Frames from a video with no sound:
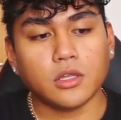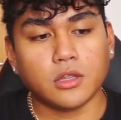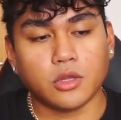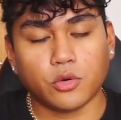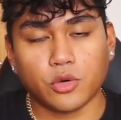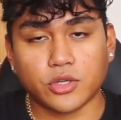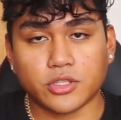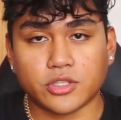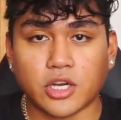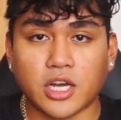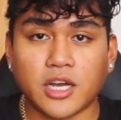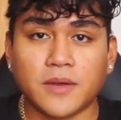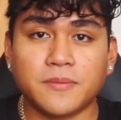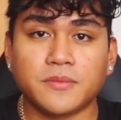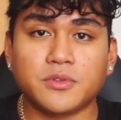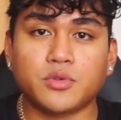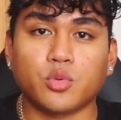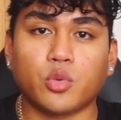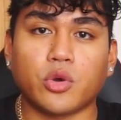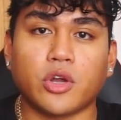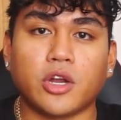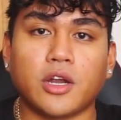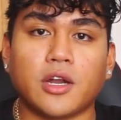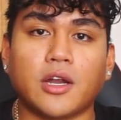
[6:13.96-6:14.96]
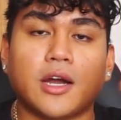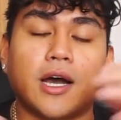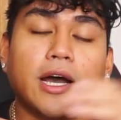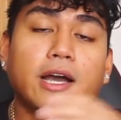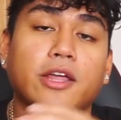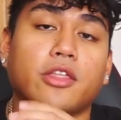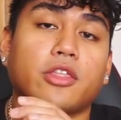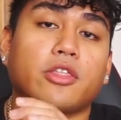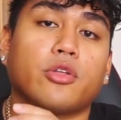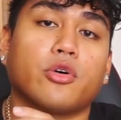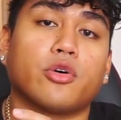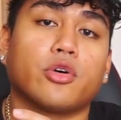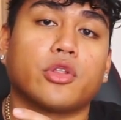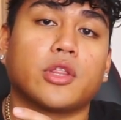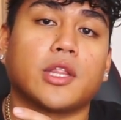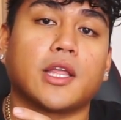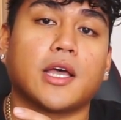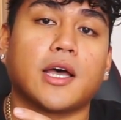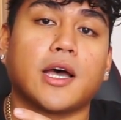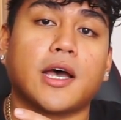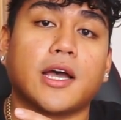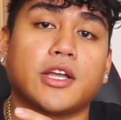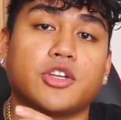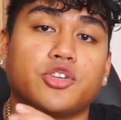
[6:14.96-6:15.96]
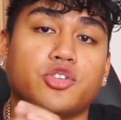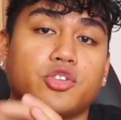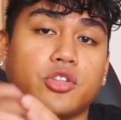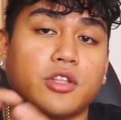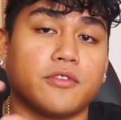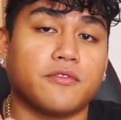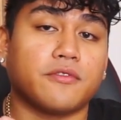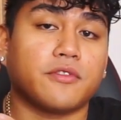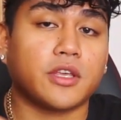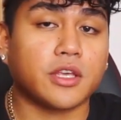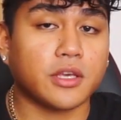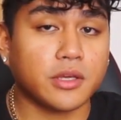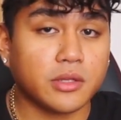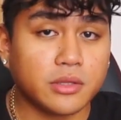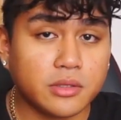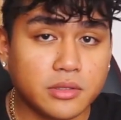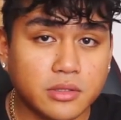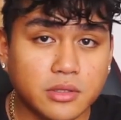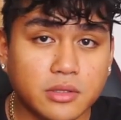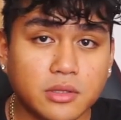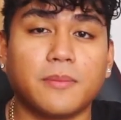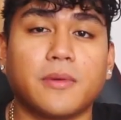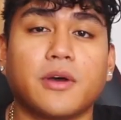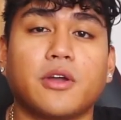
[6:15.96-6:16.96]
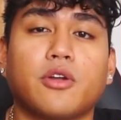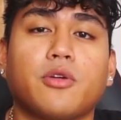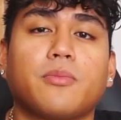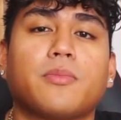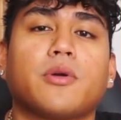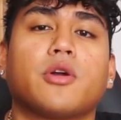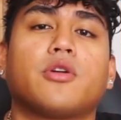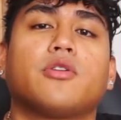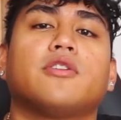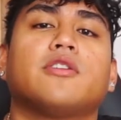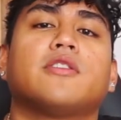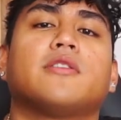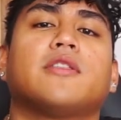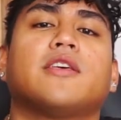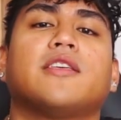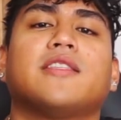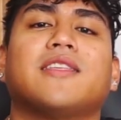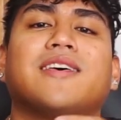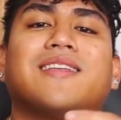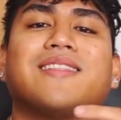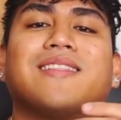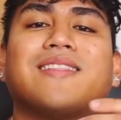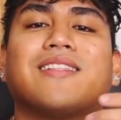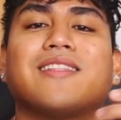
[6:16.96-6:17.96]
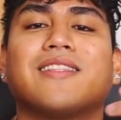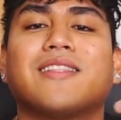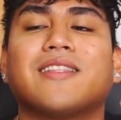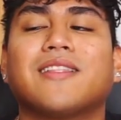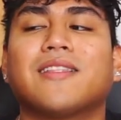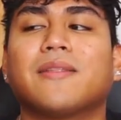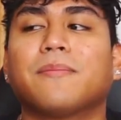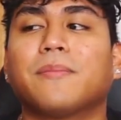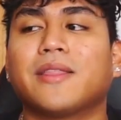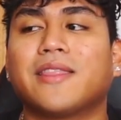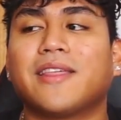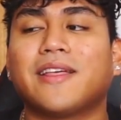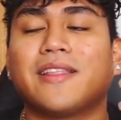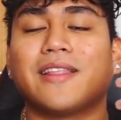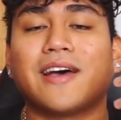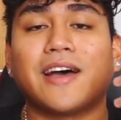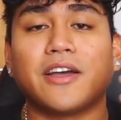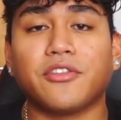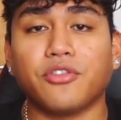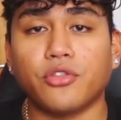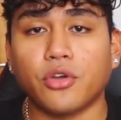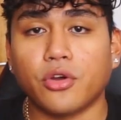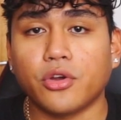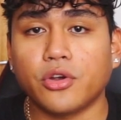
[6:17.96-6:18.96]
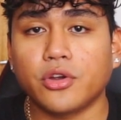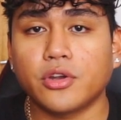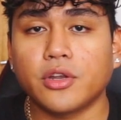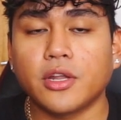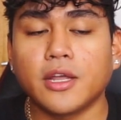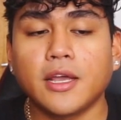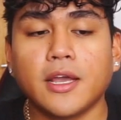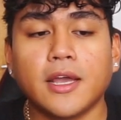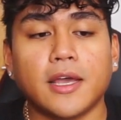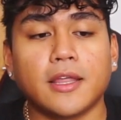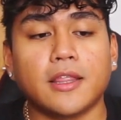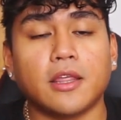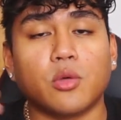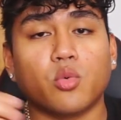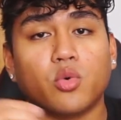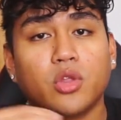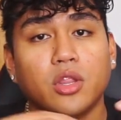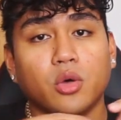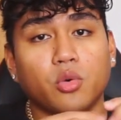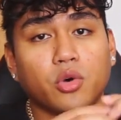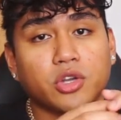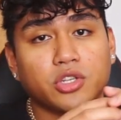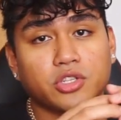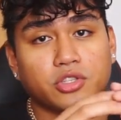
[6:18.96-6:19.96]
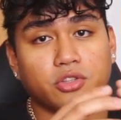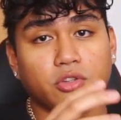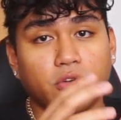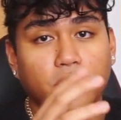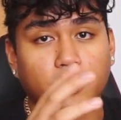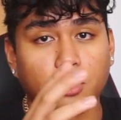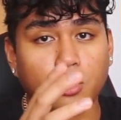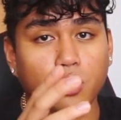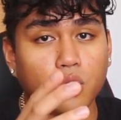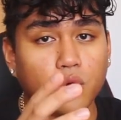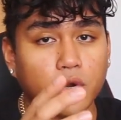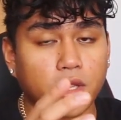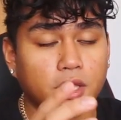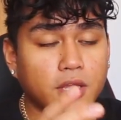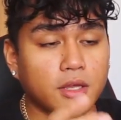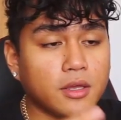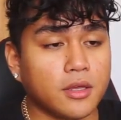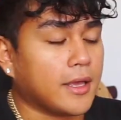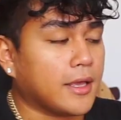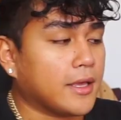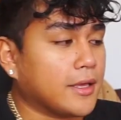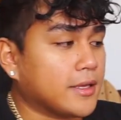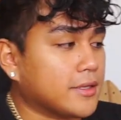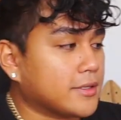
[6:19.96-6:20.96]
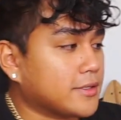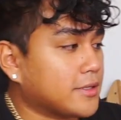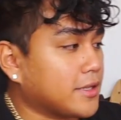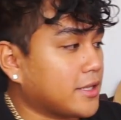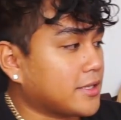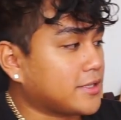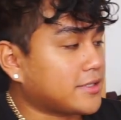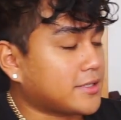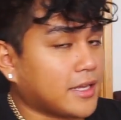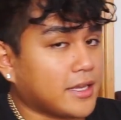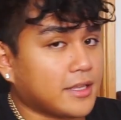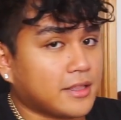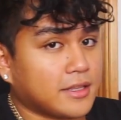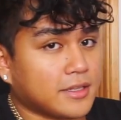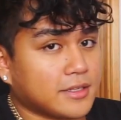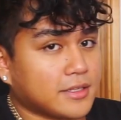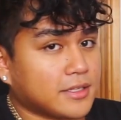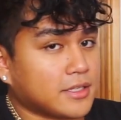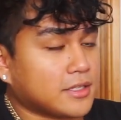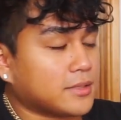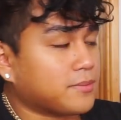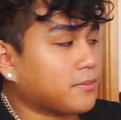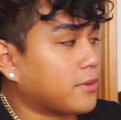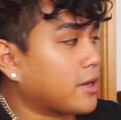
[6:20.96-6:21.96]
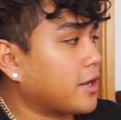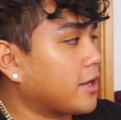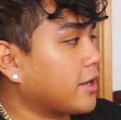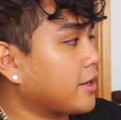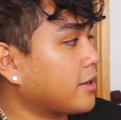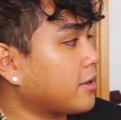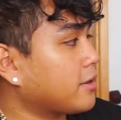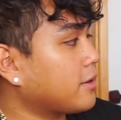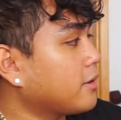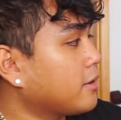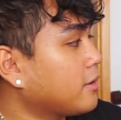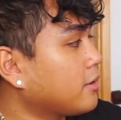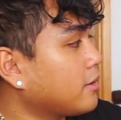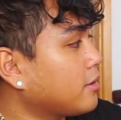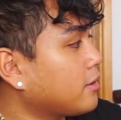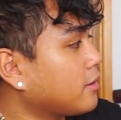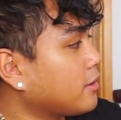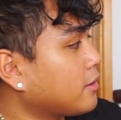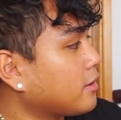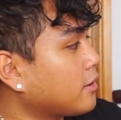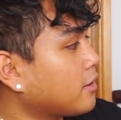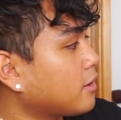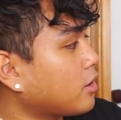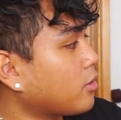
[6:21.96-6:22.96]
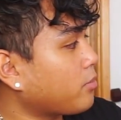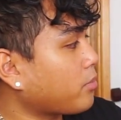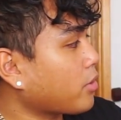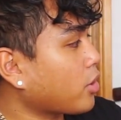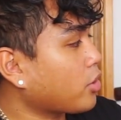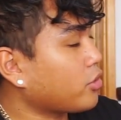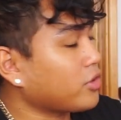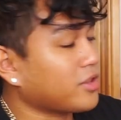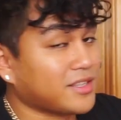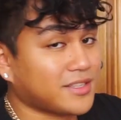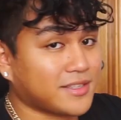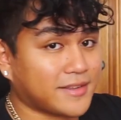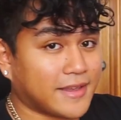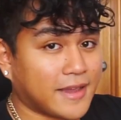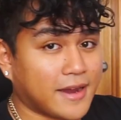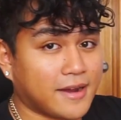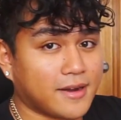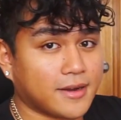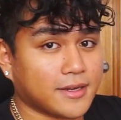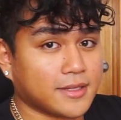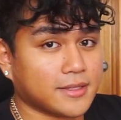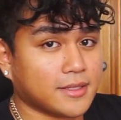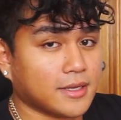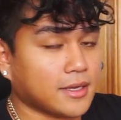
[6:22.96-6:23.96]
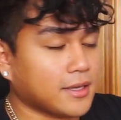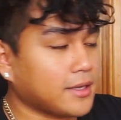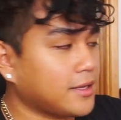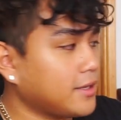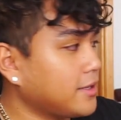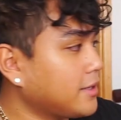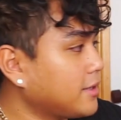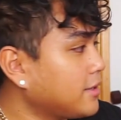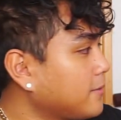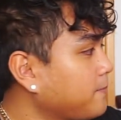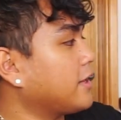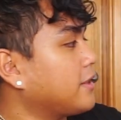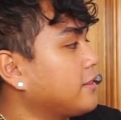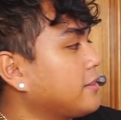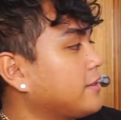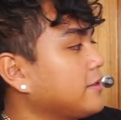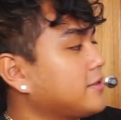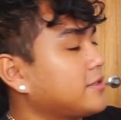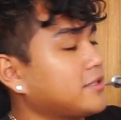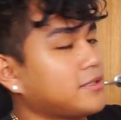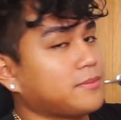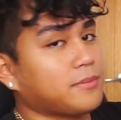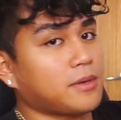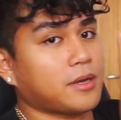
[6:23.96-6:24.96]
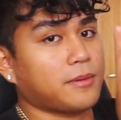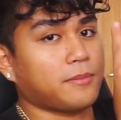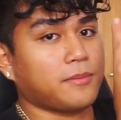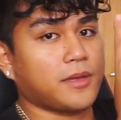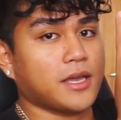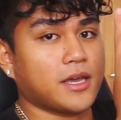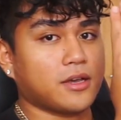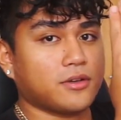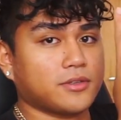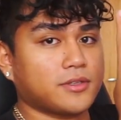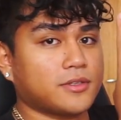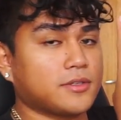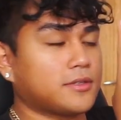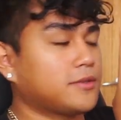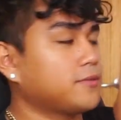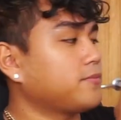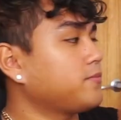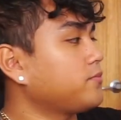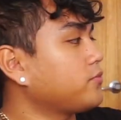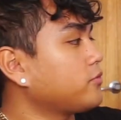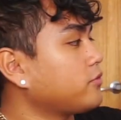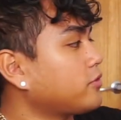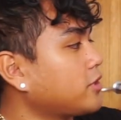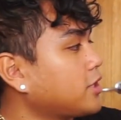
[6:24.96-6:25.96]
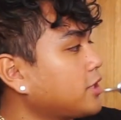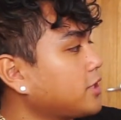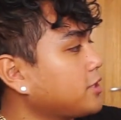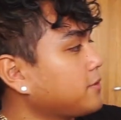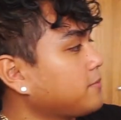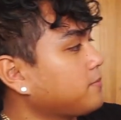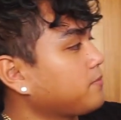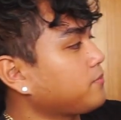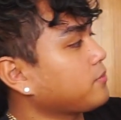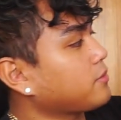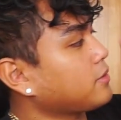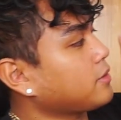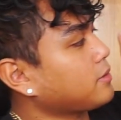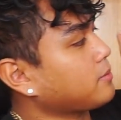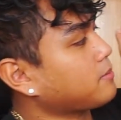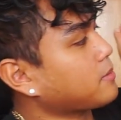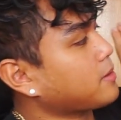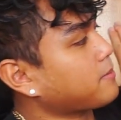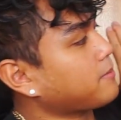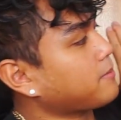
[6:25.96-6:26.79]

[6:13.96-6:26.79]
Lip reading: There were times where I thought I should have killed my opponent, but then I don't, and then when I watch the recording, let's say this is my opponent's character here and this is my mouse, right? My